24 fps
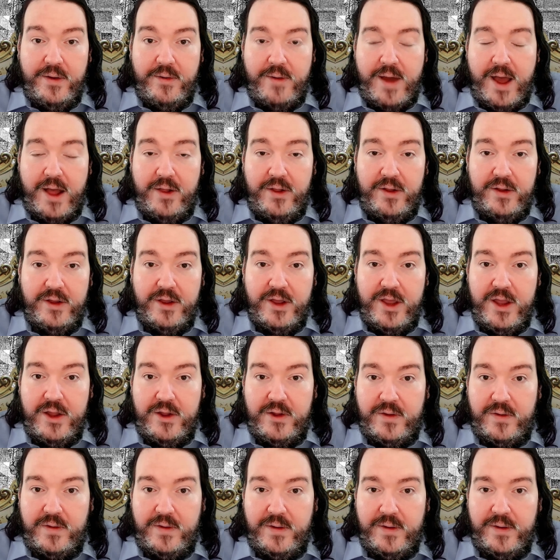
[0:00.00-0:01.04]
well, it
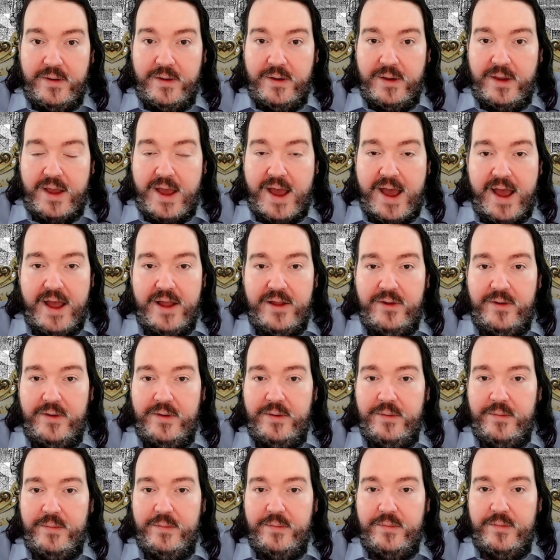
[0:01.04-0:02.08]
had
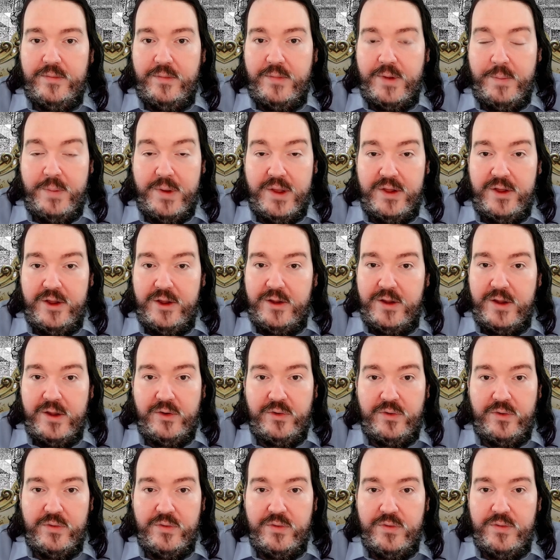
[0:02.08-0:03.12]
ability
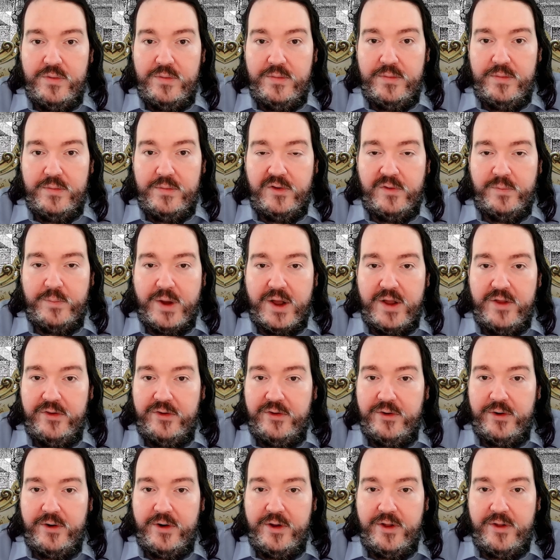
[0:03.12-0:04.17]
to
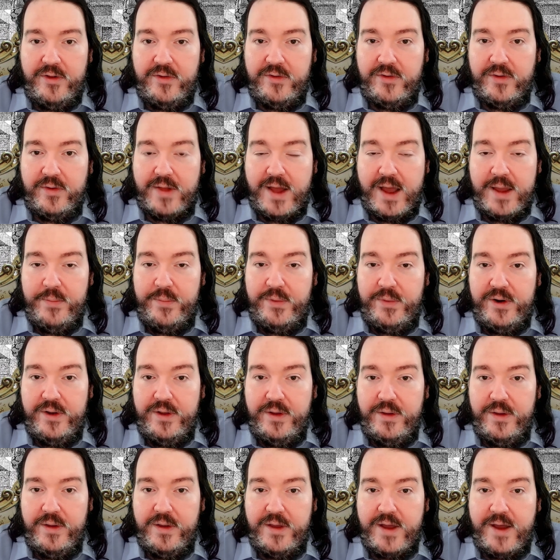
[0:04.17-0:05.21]
sponsor its
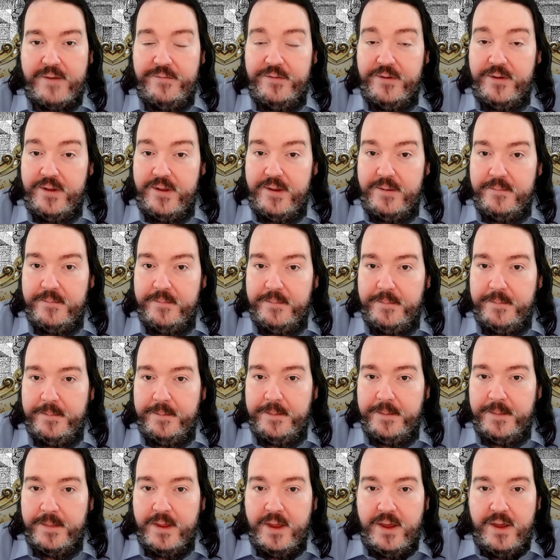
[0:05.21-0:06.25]
library heftily.
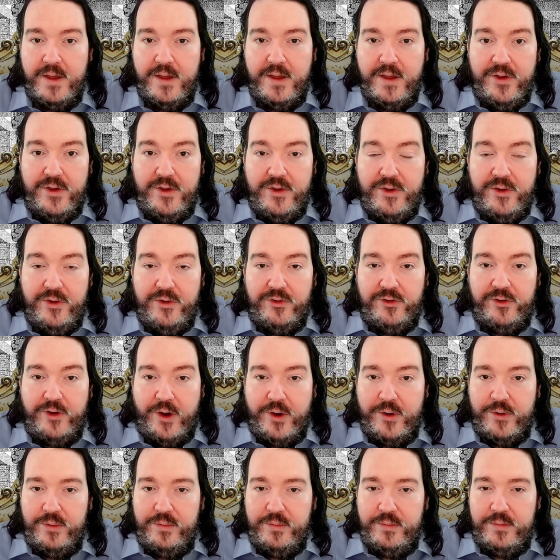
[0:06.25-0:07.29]

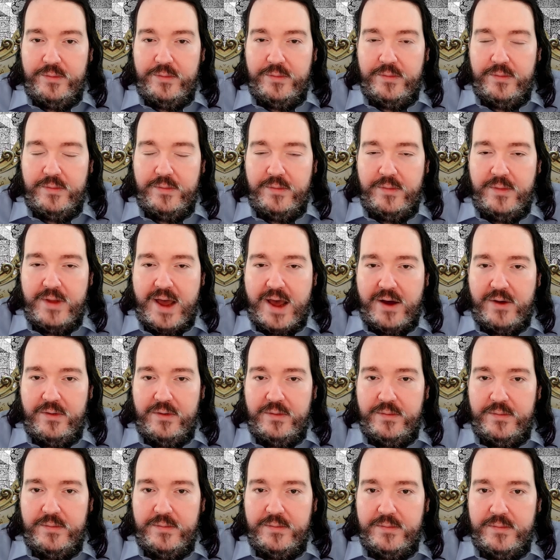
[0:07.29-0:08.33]
So, now,
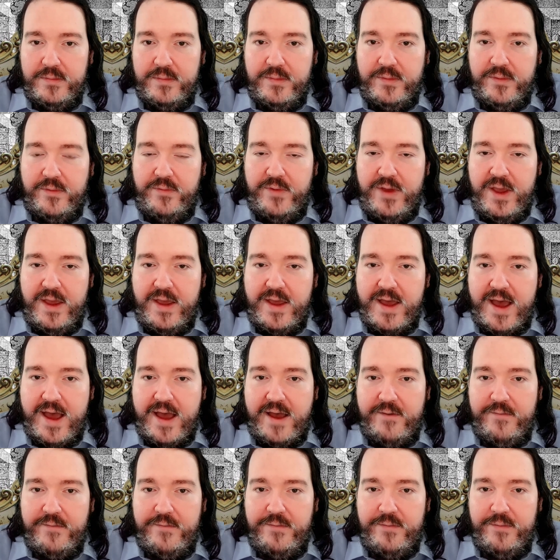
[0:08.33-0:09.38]
we
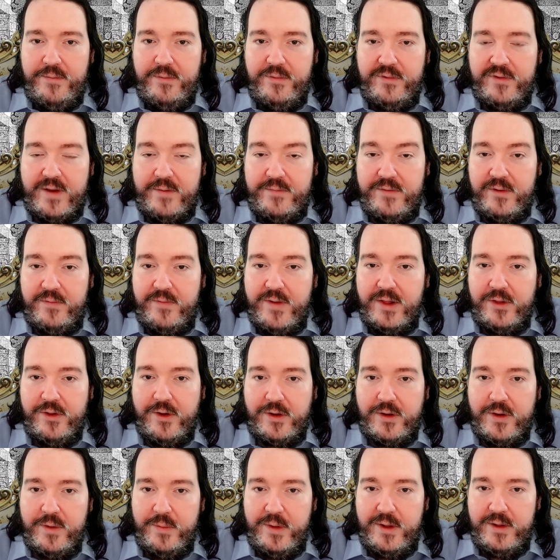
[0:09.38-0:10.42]
have somewhat
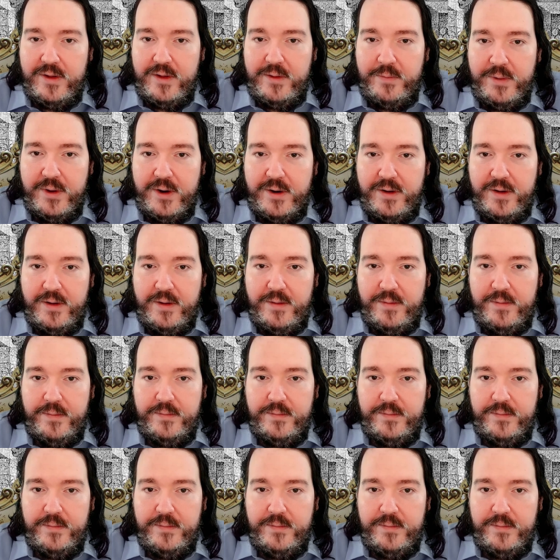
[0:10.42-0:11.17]
well-documented period,